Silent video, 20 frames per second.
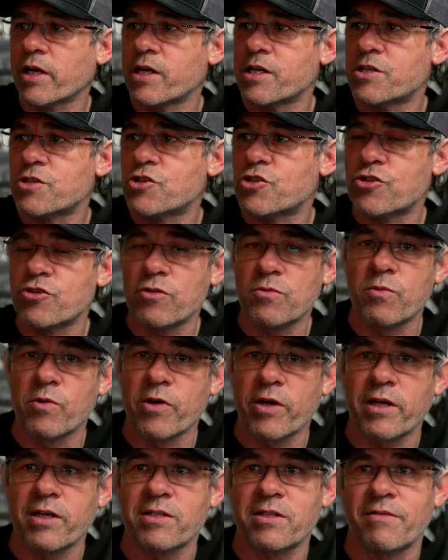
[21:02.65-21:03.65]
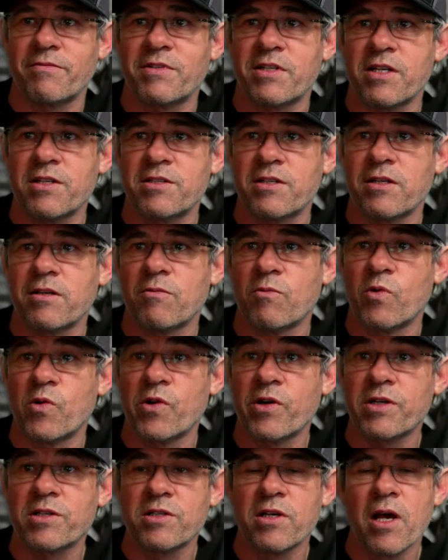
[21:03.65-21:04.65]
It should work because I've tested it
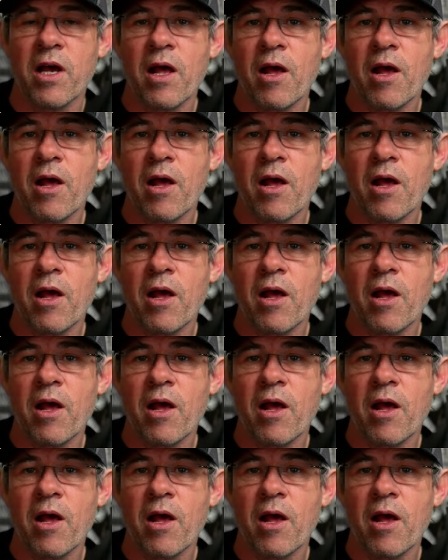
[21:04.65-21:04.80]
works.